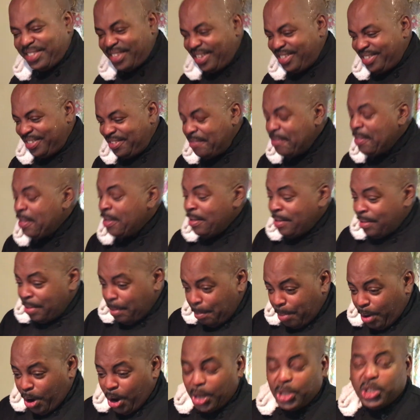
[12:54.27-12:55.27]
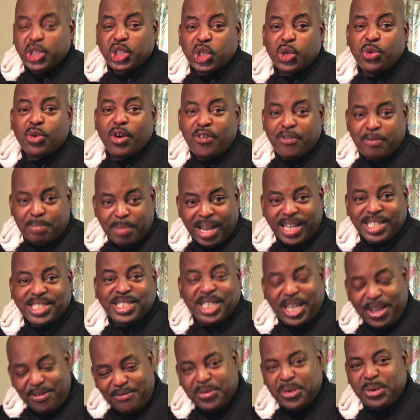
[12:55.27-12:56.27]
on part 2 of my
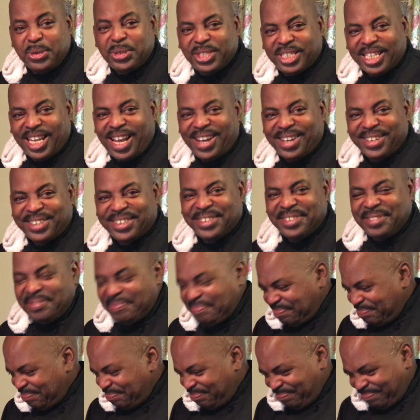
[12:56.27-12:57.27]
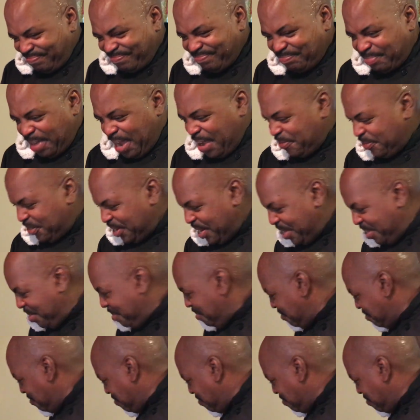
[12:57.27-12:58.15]
seafood chowder. Bye for now.